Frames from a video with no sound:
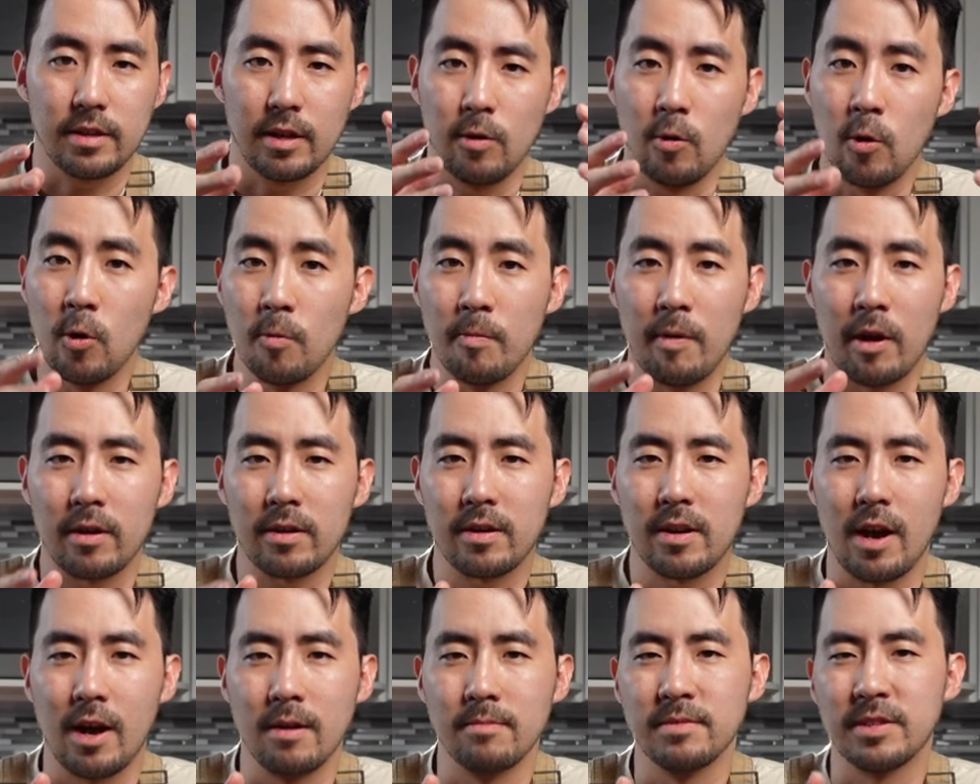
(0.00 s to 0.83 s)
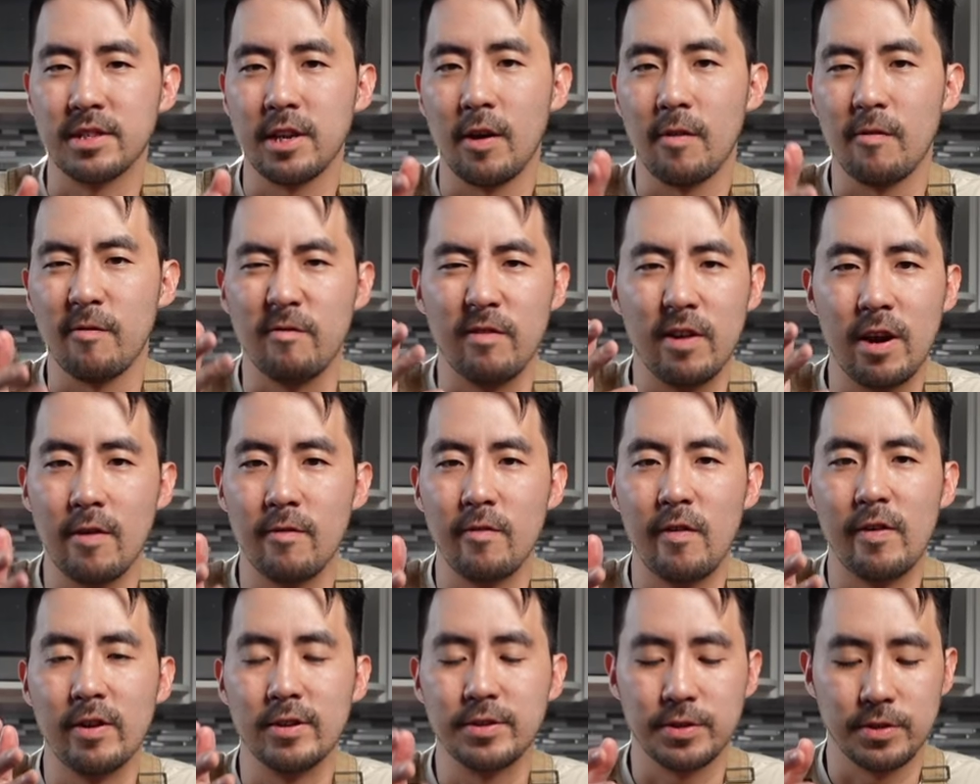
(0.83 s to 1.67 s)
The aroma comes out very,
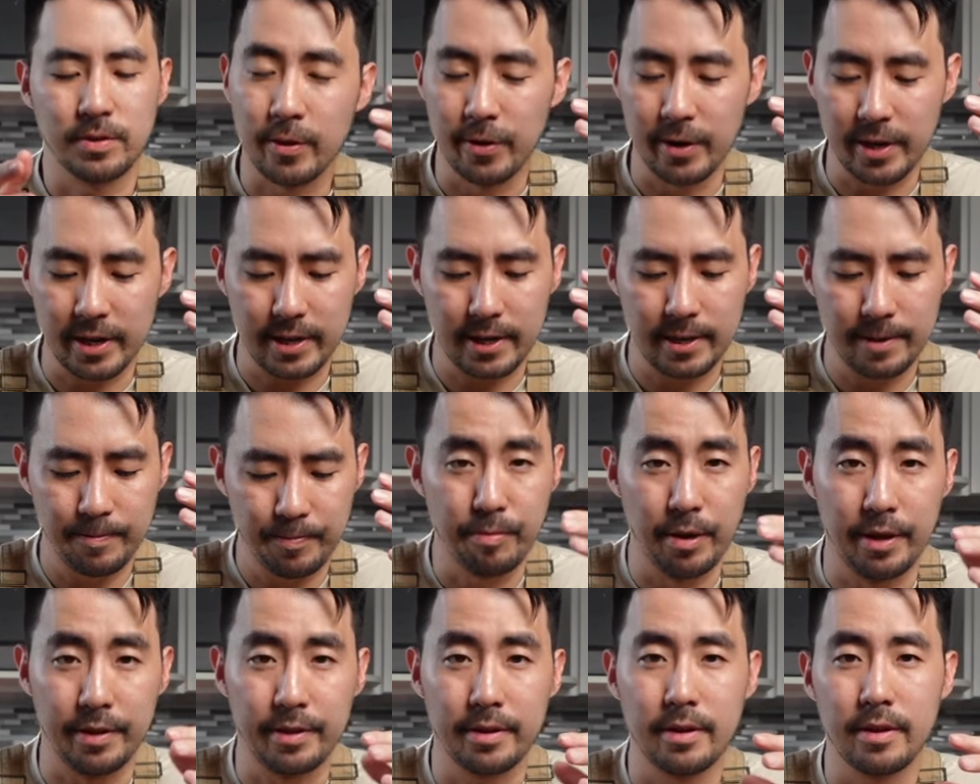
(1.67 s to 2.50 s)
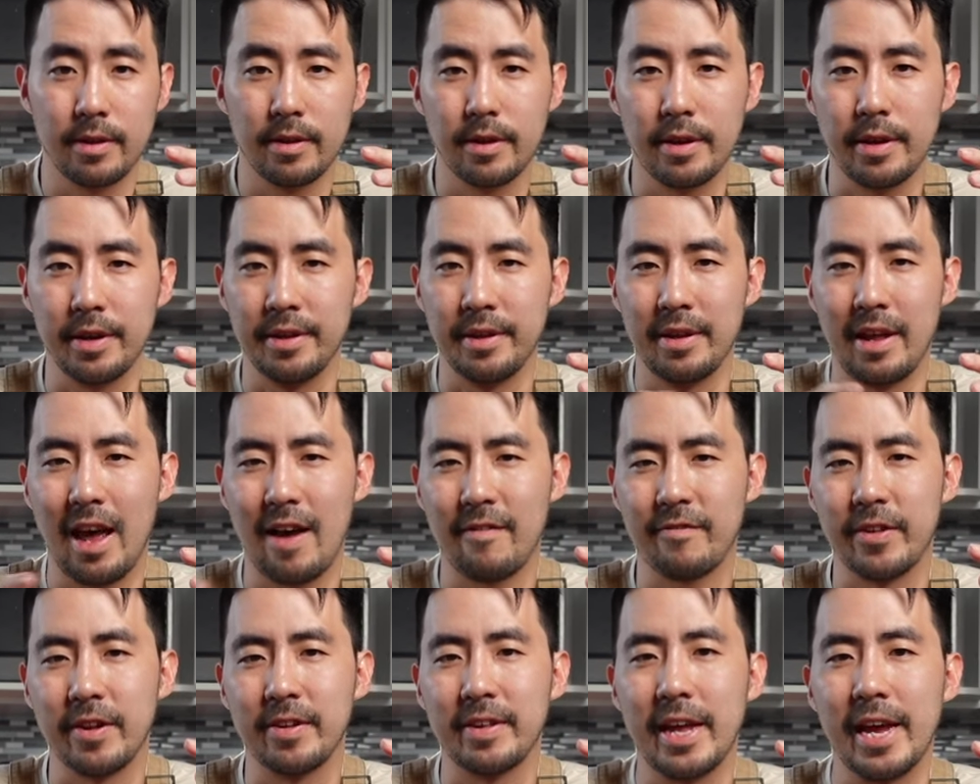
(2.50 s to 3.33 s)
very quick, but in the
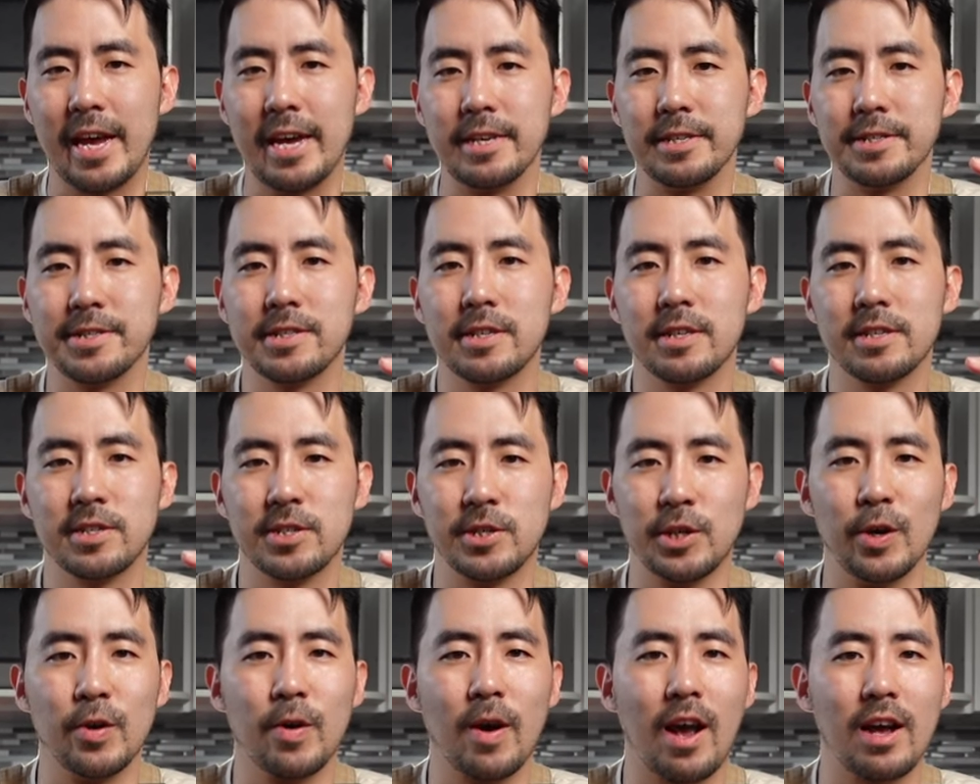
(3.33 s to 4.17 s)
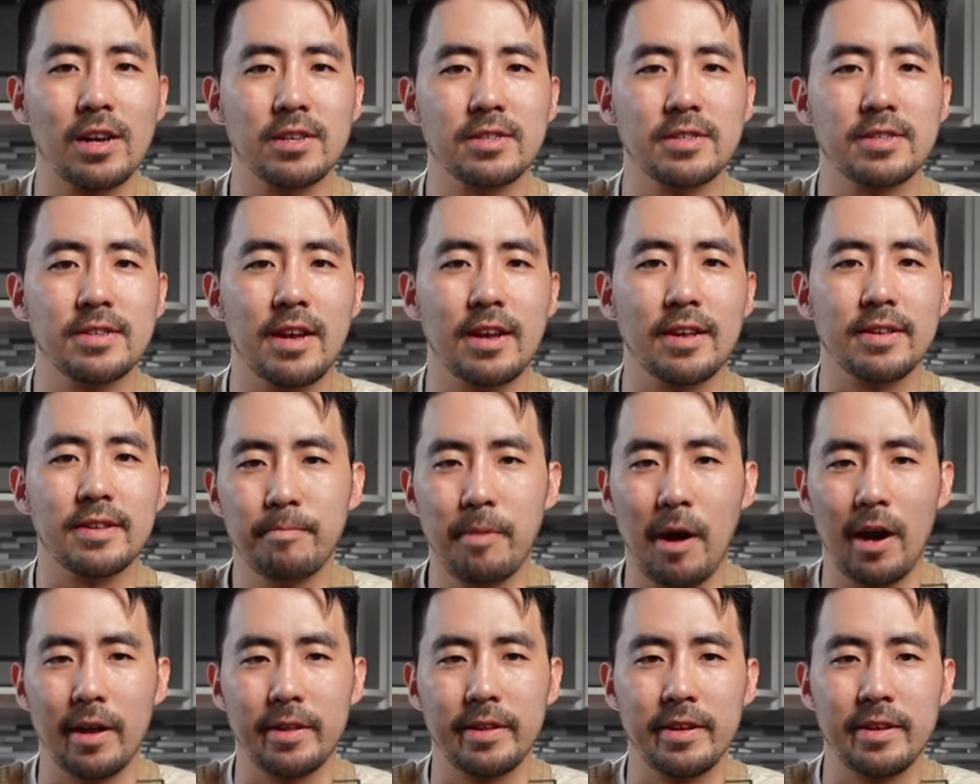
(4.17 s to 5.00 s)
aftertaste still has that
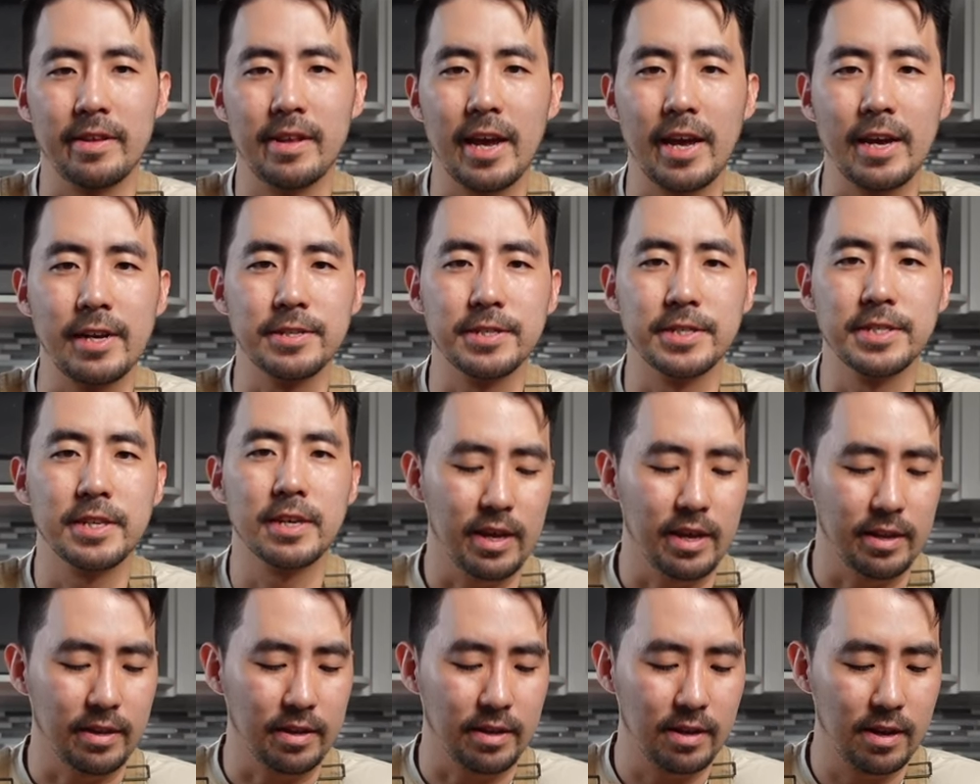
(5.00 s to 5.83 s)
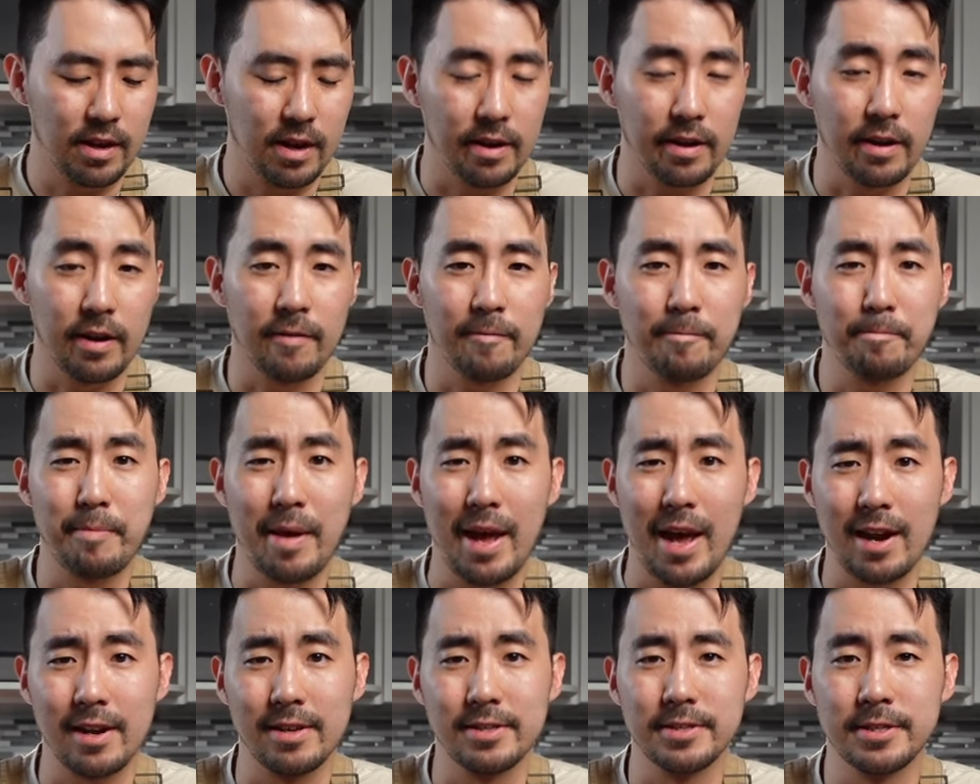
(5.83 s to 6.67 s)
body taste and kind of
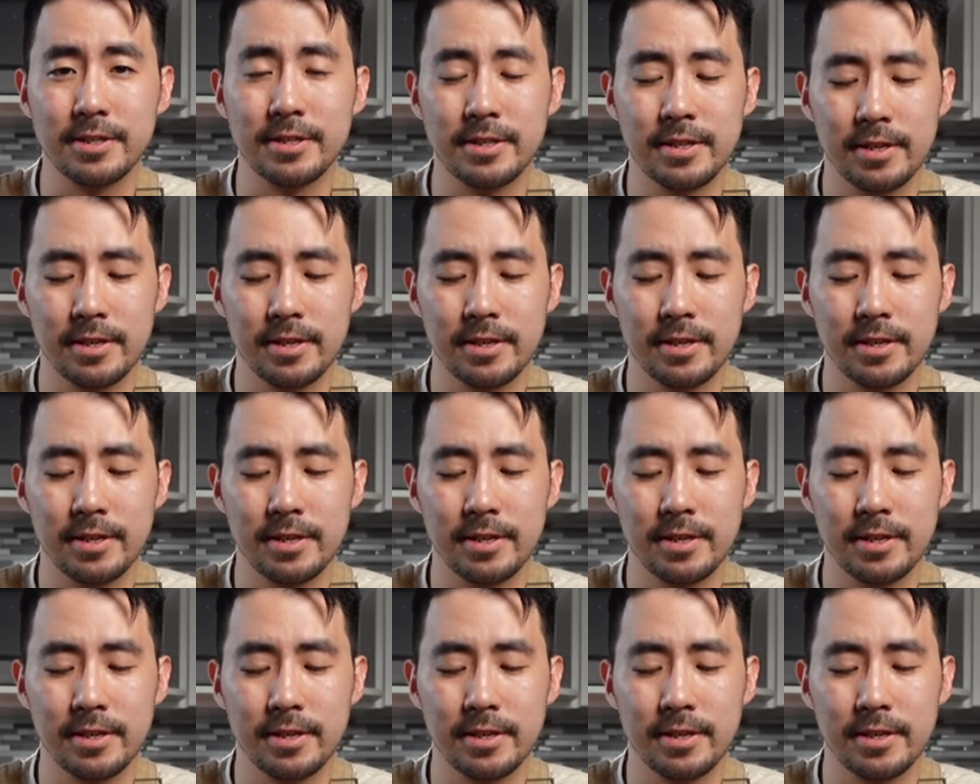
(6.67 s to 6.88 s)
balance.